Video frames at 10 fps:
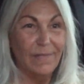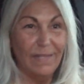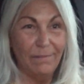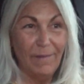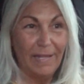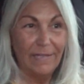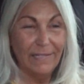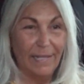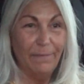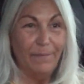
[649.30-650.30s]
in my
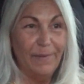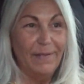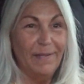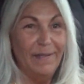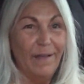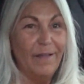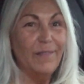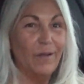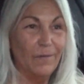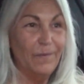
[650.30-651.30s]
clip,
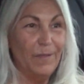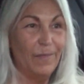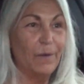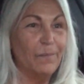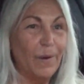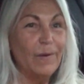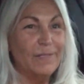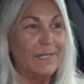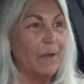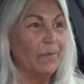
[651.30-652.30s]
the
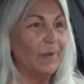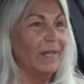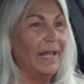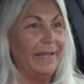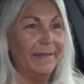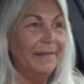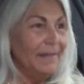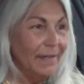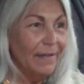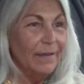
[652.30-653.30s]
birds that were like,
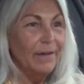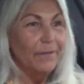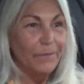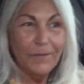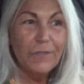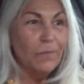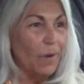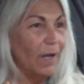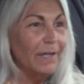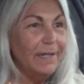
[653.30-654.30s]
we're just
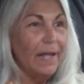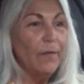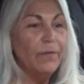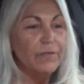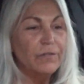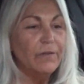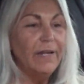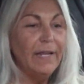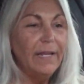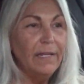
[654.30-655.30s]
walking down the
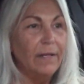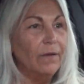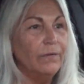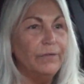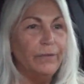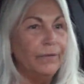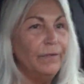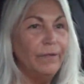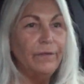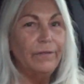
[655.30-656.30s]
street, you know,
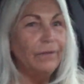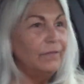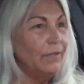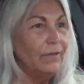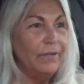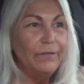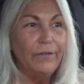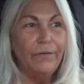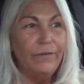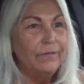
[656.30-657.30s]

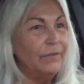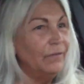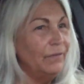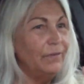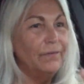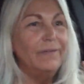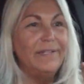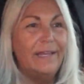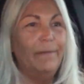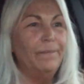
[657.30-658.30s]
do-do-do-do-do-do-do-do-do.
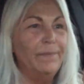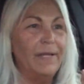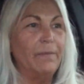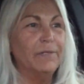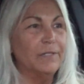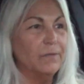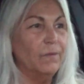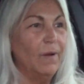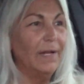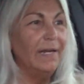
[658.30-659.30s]
Yep, they were just
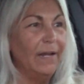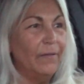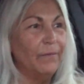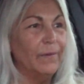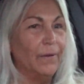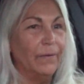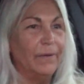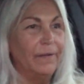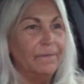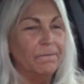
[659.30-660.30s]
walking down the
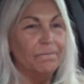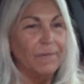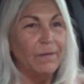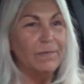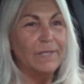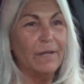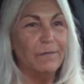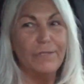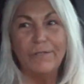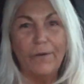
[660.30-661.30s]
road. I thought it
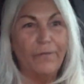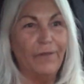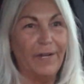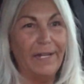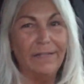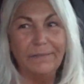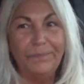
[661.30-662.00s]
was so funny.